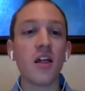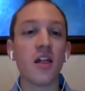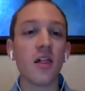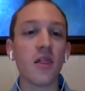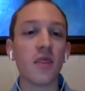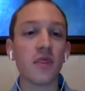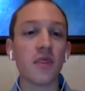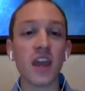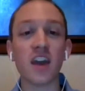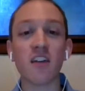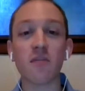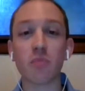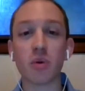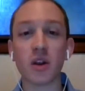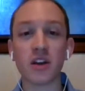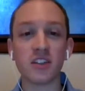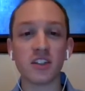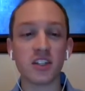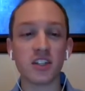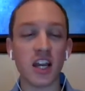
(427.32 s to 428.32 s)
They have
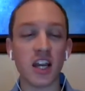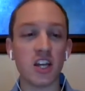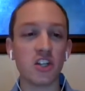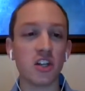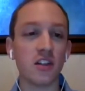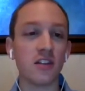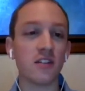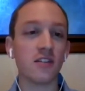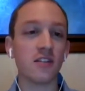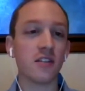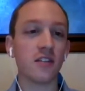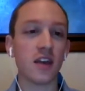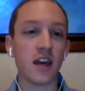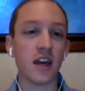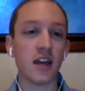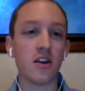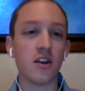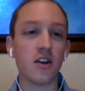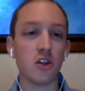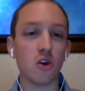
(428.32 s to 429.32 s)
presentations
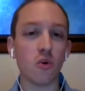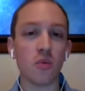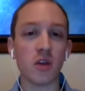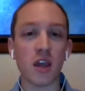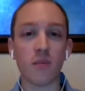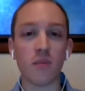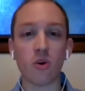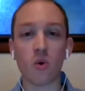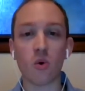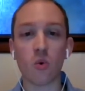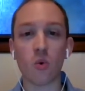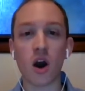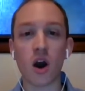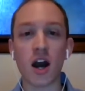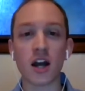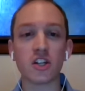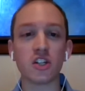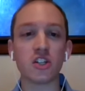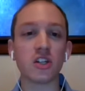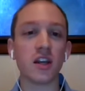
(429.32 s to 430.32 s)
that you'll be able to
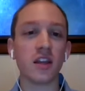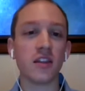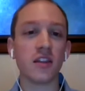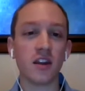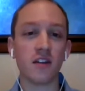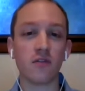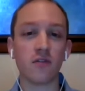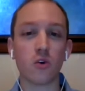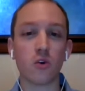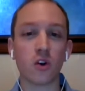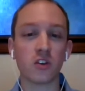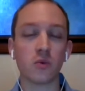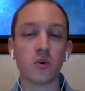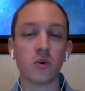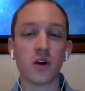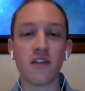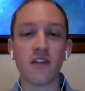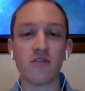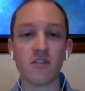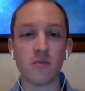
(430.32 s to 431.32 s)
watch, and then, of course,
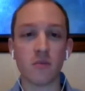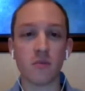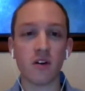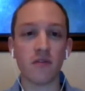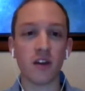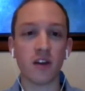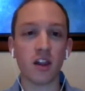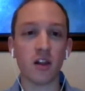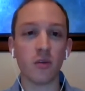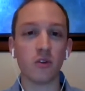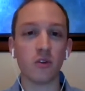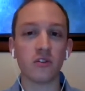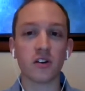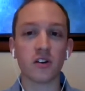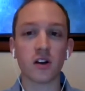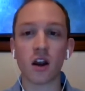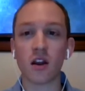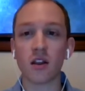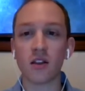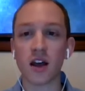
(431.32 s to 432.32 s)
we'll have them available
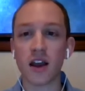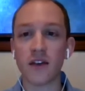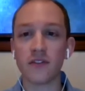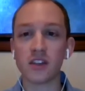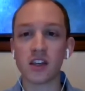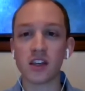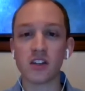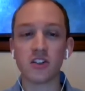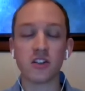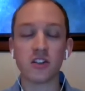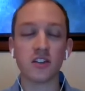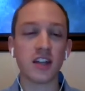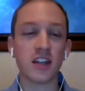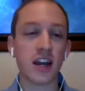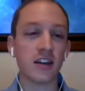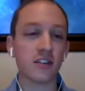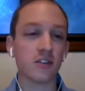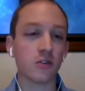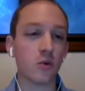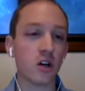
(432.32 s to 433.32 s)
during our live sessions to
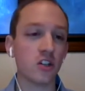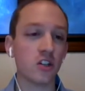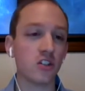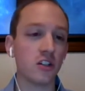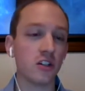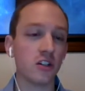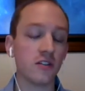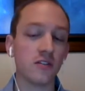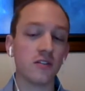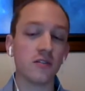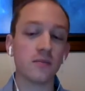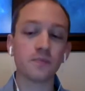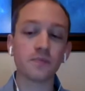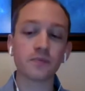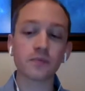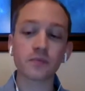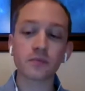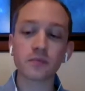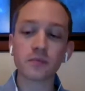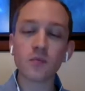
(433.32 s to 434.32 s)
ask questions.
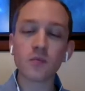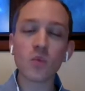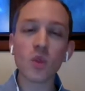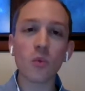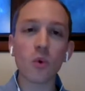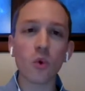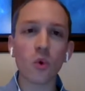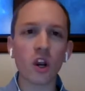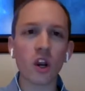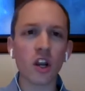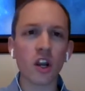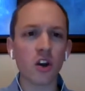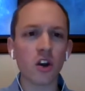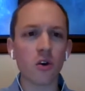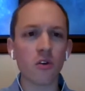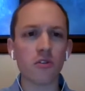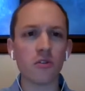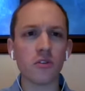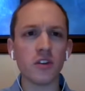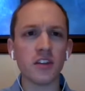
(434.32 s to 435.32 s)
But we're going to
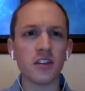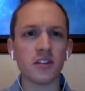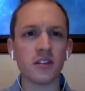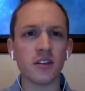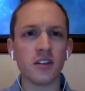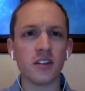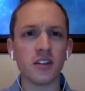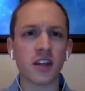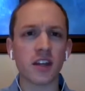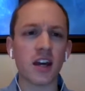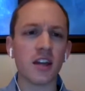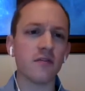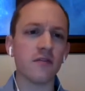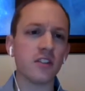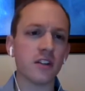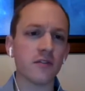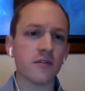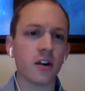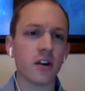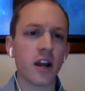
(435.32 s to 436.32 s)
go through these kind of
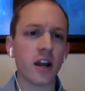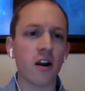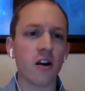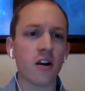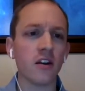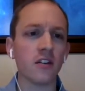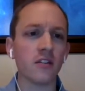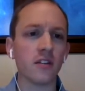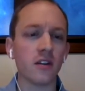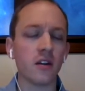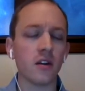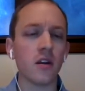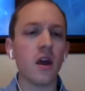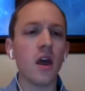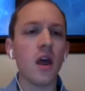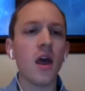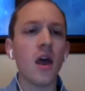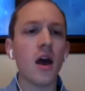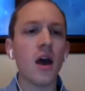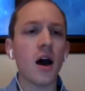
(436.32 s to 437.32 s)
different areas and
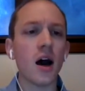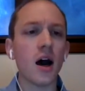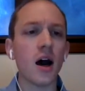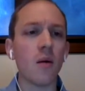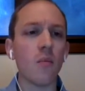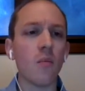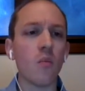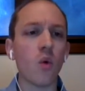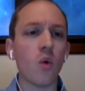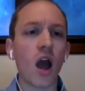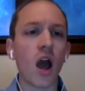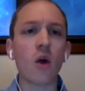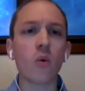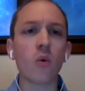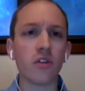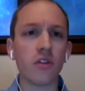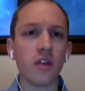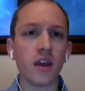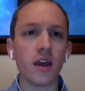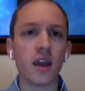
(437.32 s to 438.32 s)
how
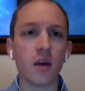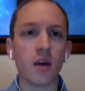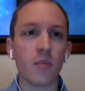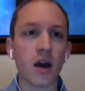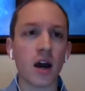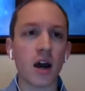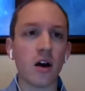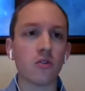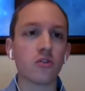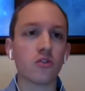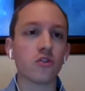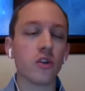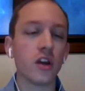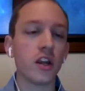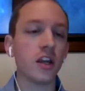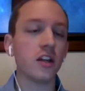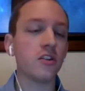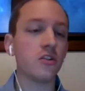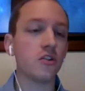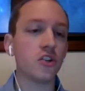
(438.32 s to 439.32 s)
we're thinking about
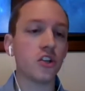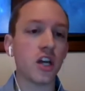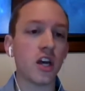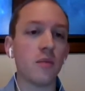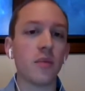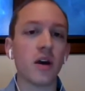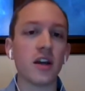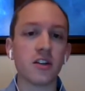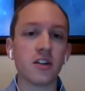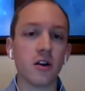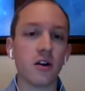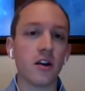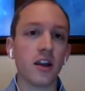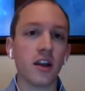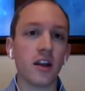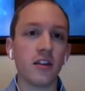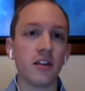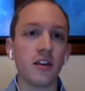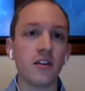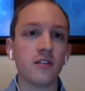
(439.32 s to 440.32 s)
treating Duchenne by
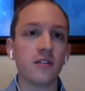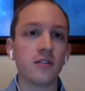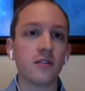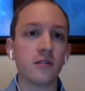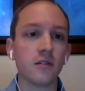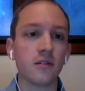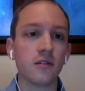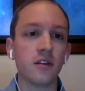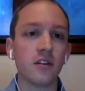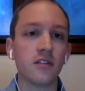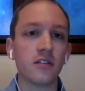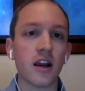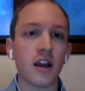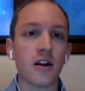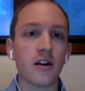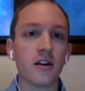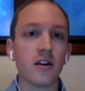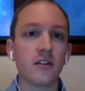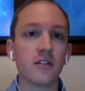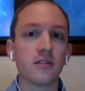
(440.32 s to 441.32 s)
targeting these
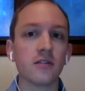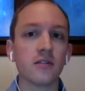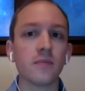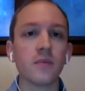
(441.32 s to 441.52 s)
areas.